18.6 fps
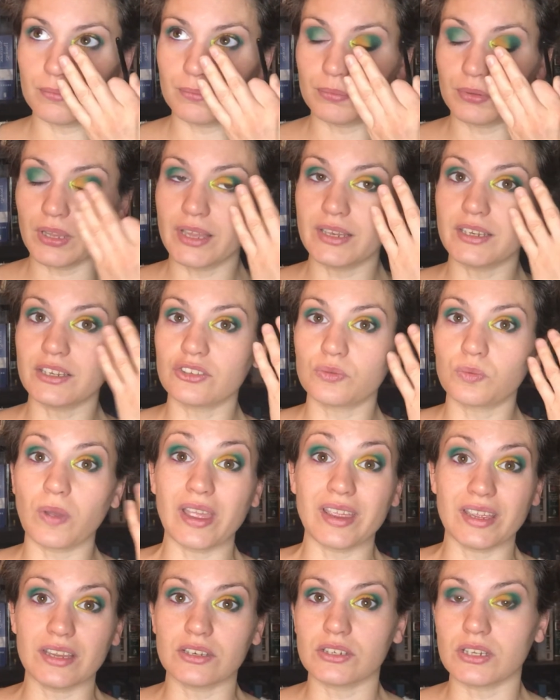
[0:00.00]
blend its
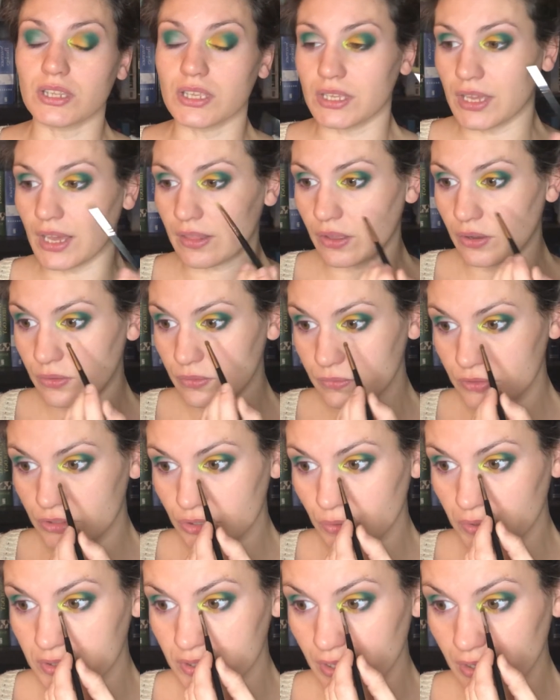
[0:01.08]
way into the yellow.
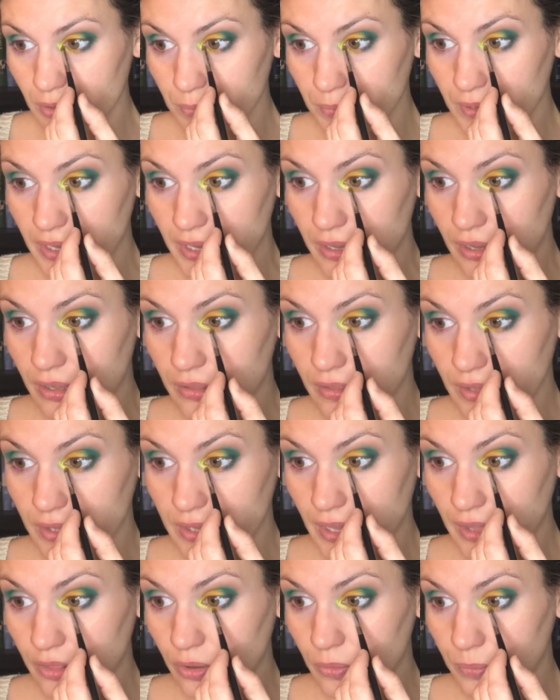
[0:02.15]
So it's gonna be the
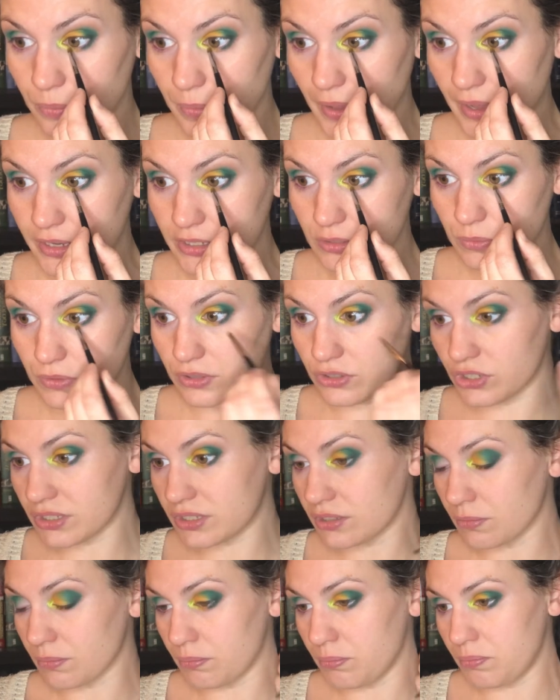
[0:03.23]
yellow base with
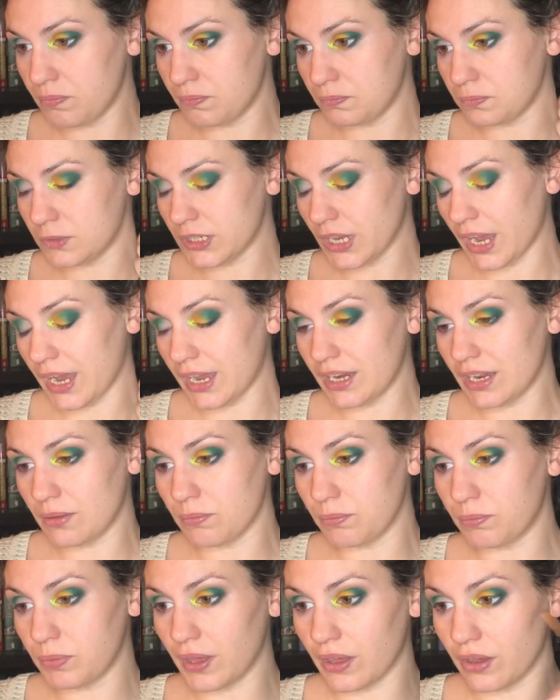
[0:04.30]
just a tiny
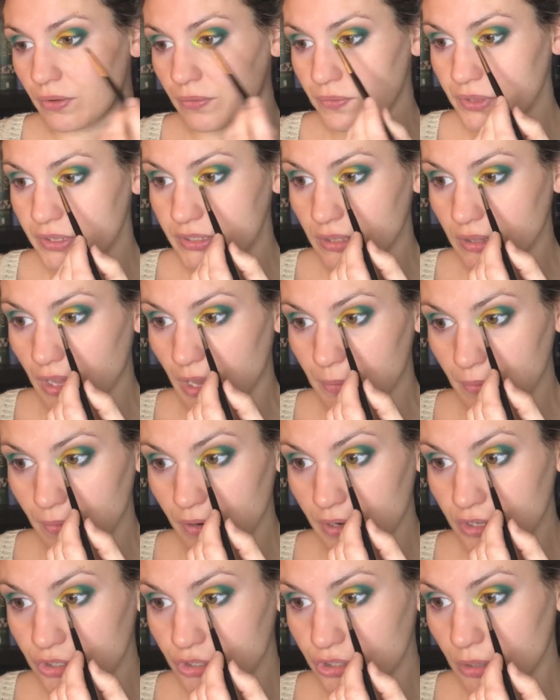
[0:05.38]
bit of this lime
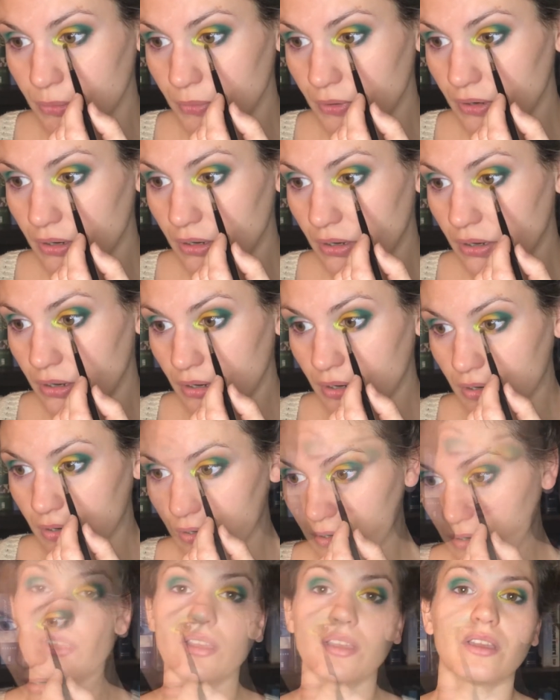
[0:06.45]
green shimmer.
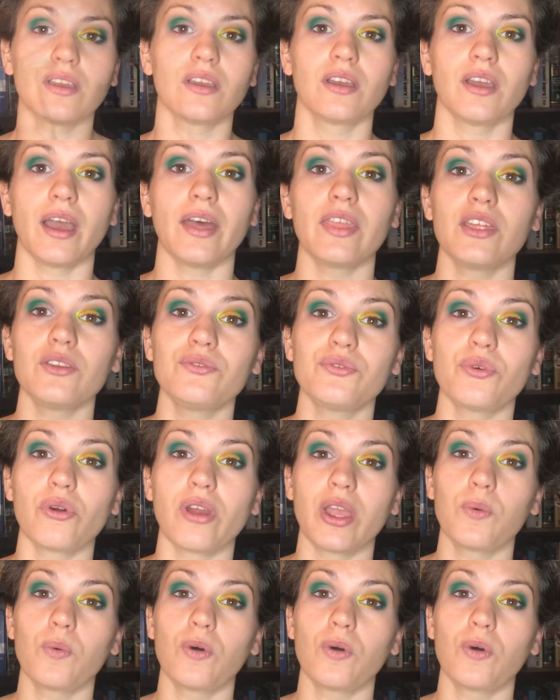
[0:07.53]
And then for a